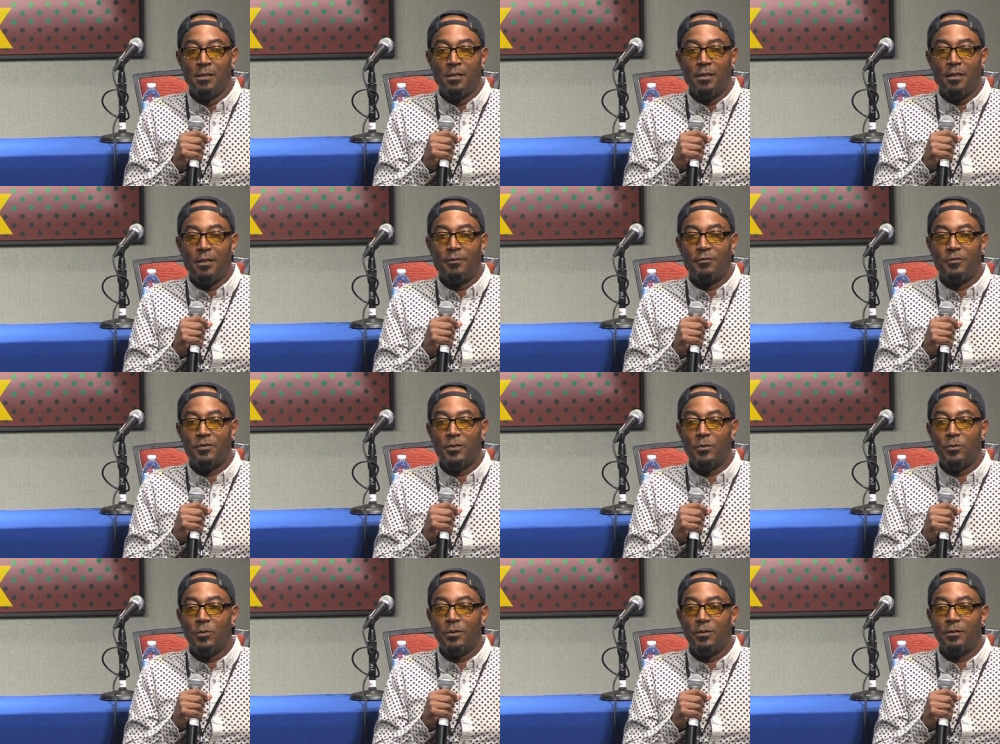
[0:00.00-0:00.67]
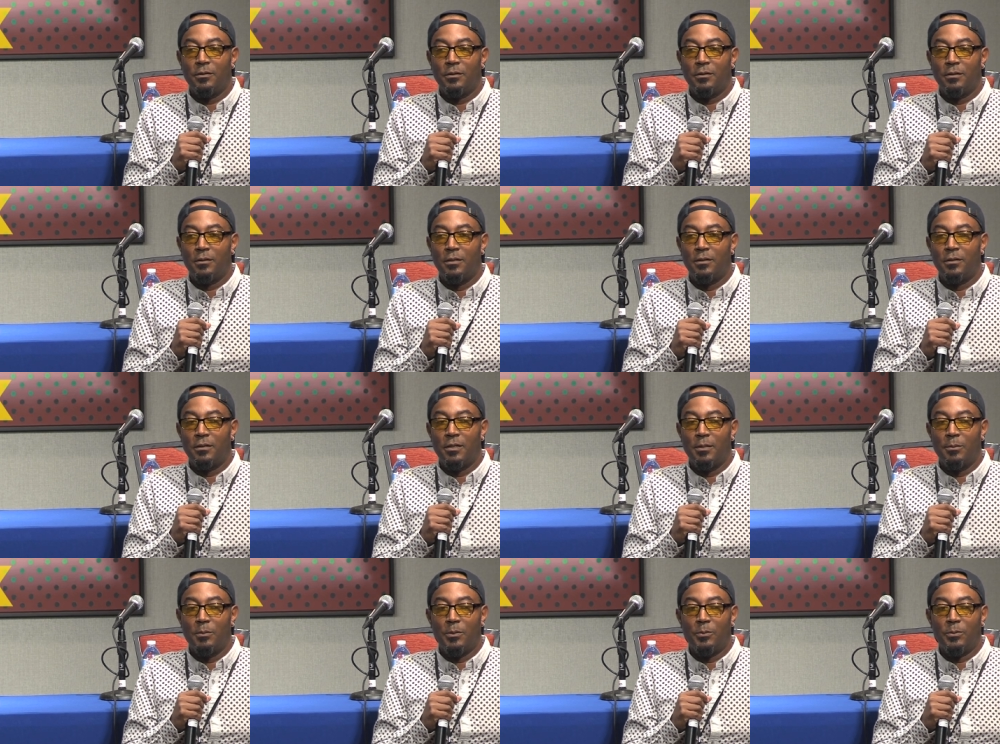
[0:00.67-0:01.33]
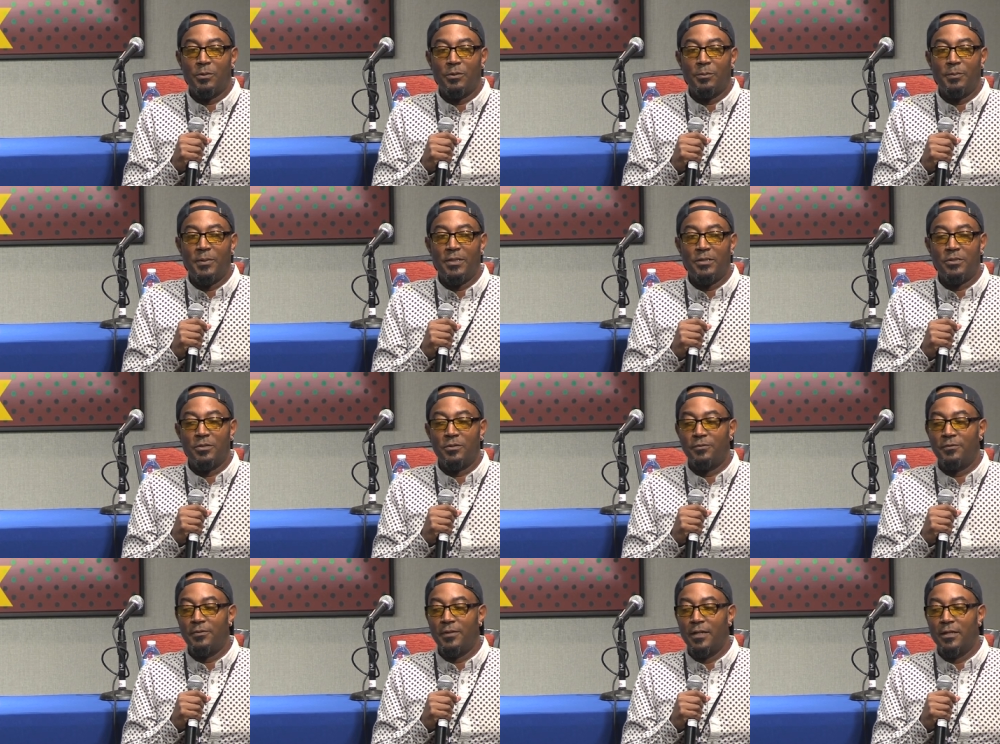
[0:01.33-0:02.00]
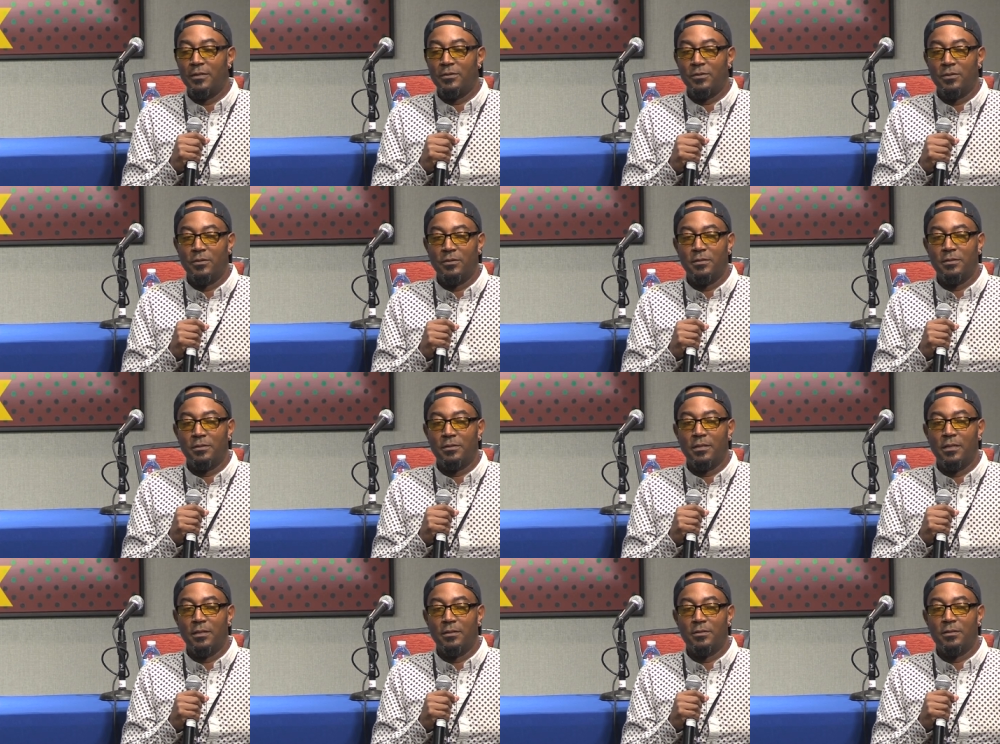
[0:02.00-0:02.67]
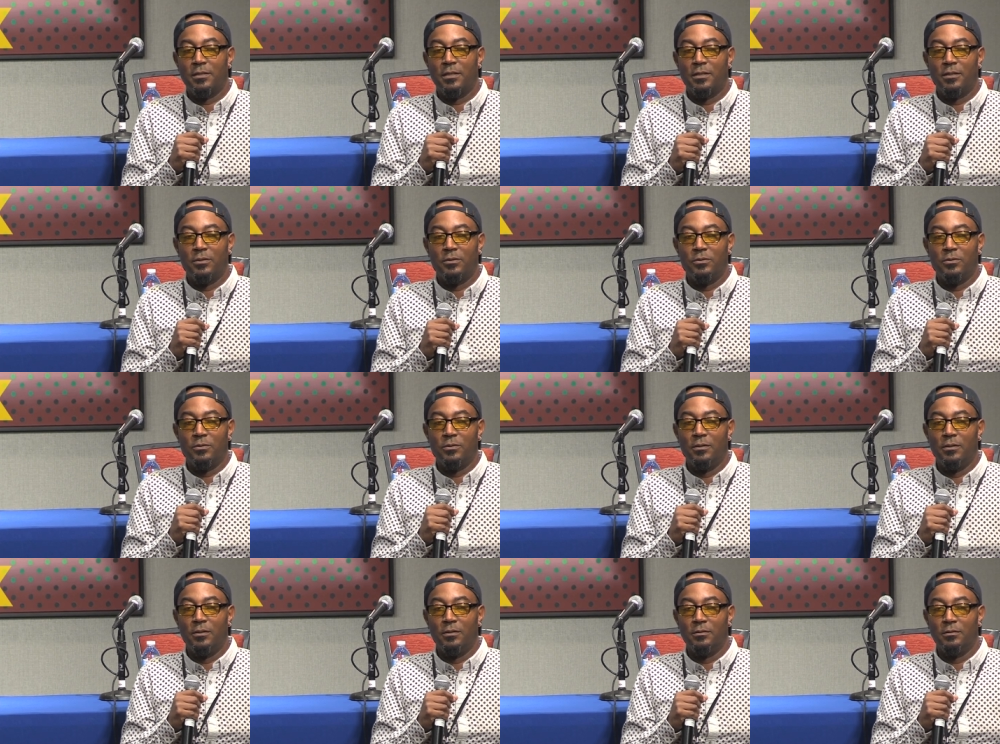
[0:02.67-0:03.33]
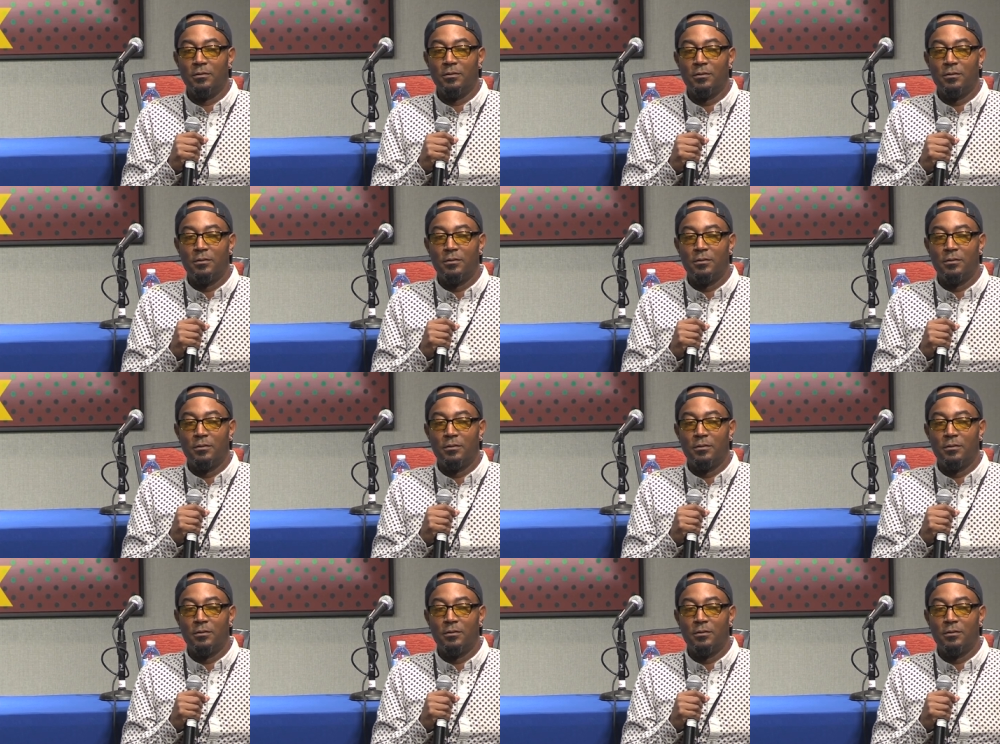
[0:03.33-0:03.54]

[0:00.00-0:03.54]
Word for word: If someone can come up with a pencil faster, this guy's taking too long.